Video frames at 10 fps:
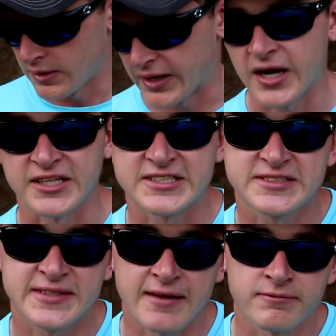I got a
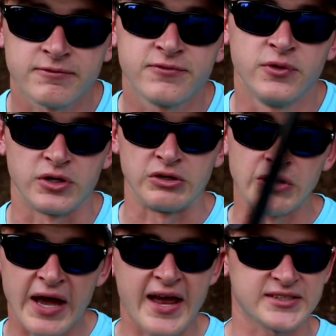7-foot
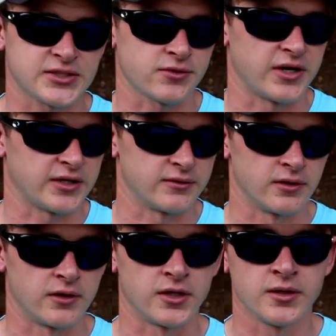glass cranking
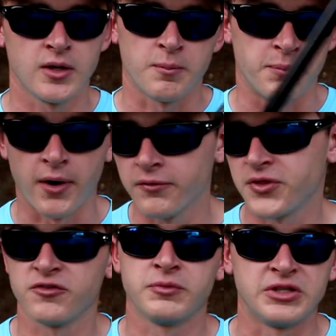rod,
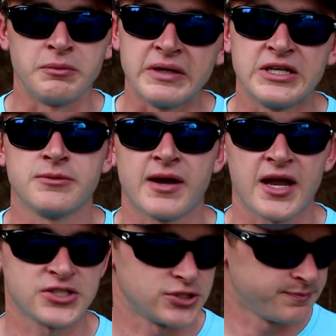both of them in the medium
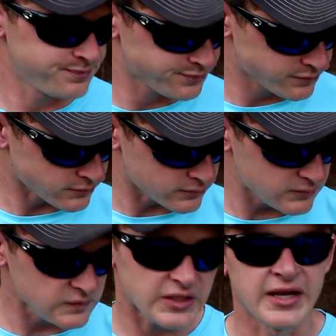action.
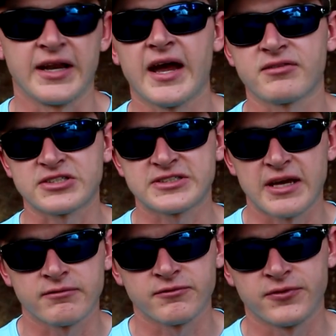And I have a
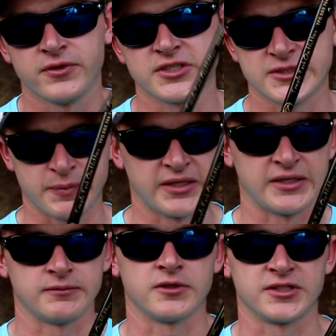7-foot
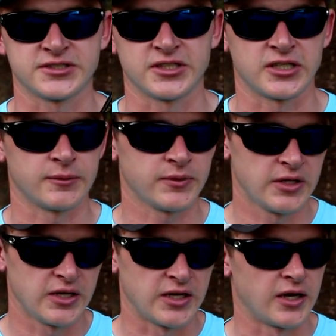spinning rod setup.
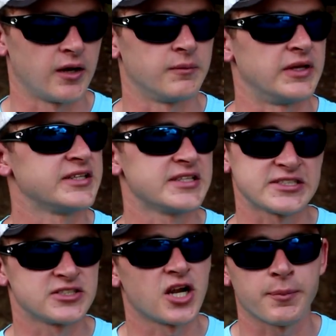This
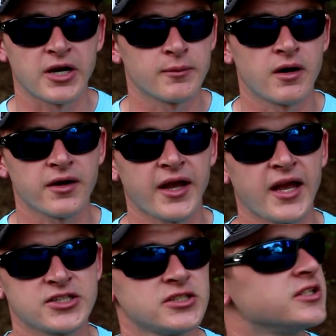is not a parabolic
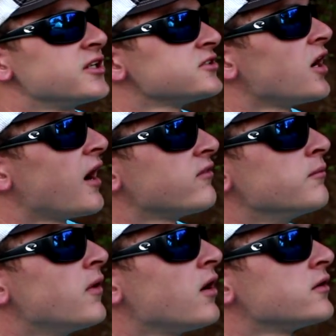action. It does not have the
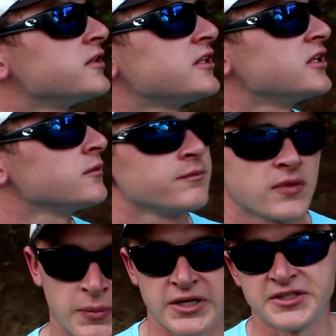moderate tip,
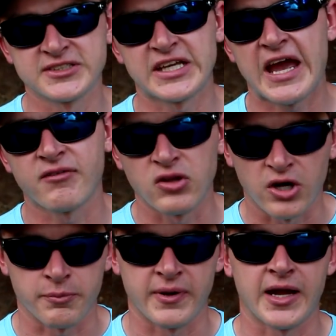but it doesn't have a
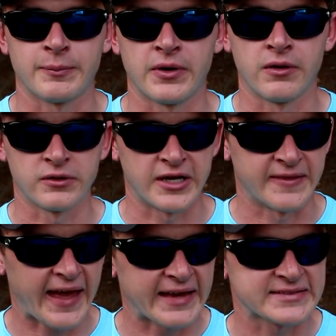lot of backbone. And
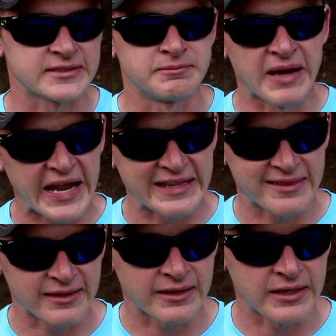that is the main
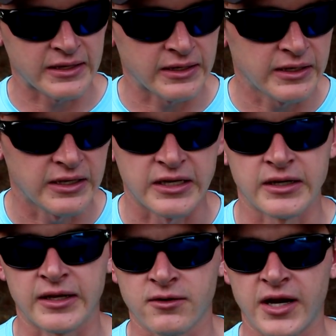thing in
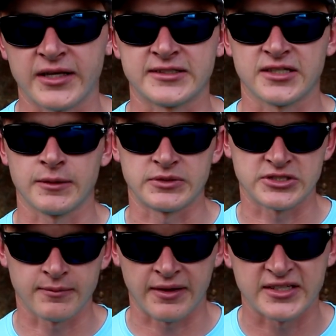a cranking setup. It's
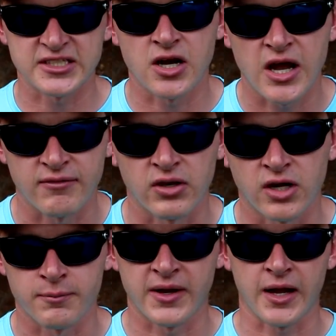something that doesn't have a
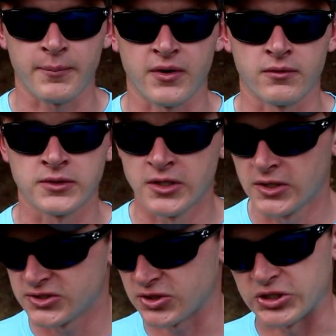lot of backbone.
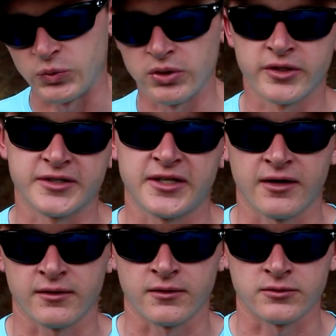So you will not
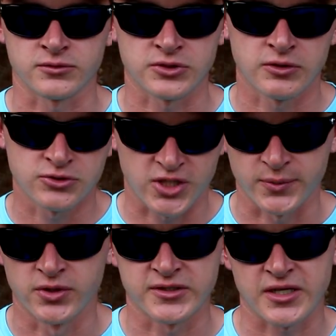tear those
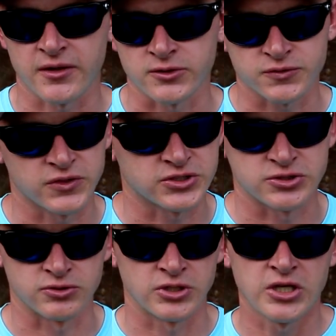treble hooks out of those
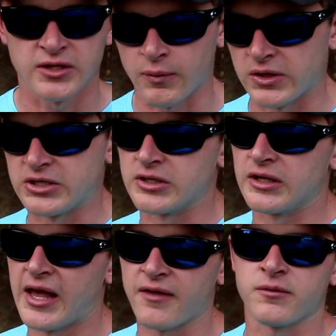fishes, or that way you can
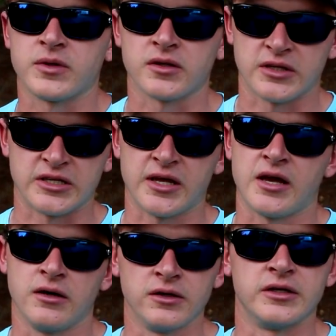allow them to
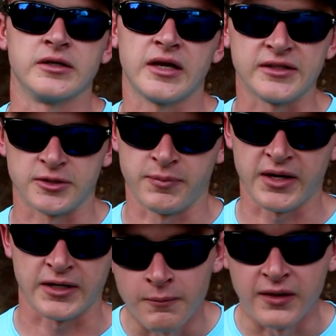inhale it and eat the
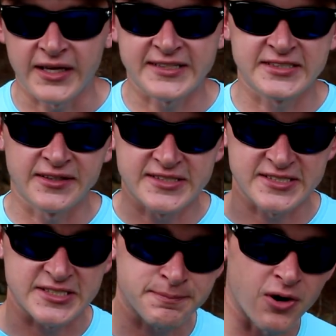bait. But like I said, this
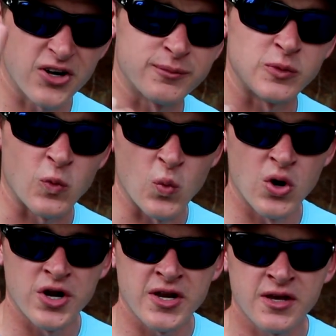is part number
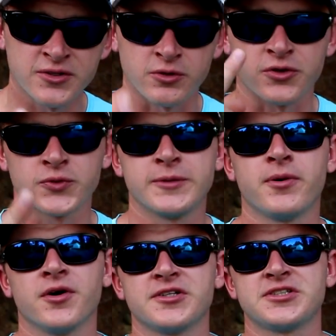one to a
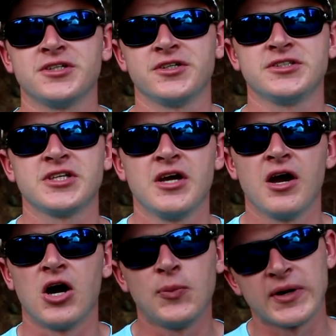3-part series.
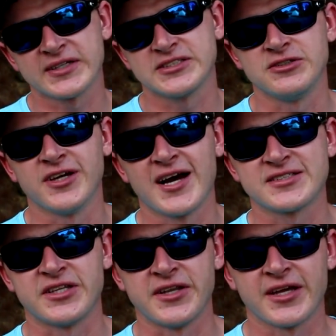Hope I can see you
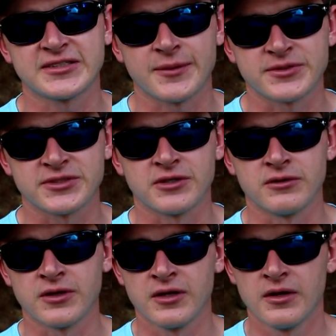guys in the next
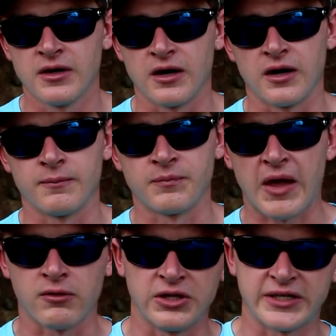episode.
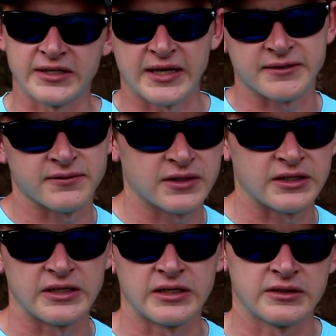I will link it at the
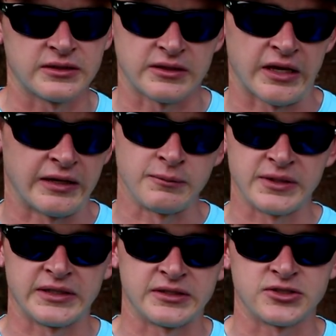very end, and it'll
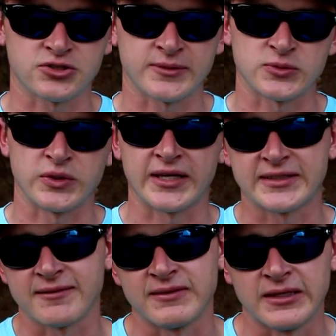be in the description when I
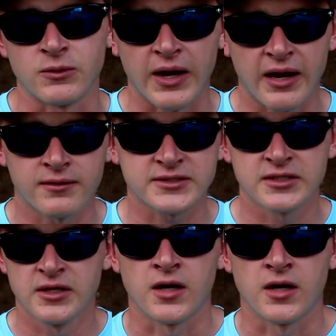get that video out.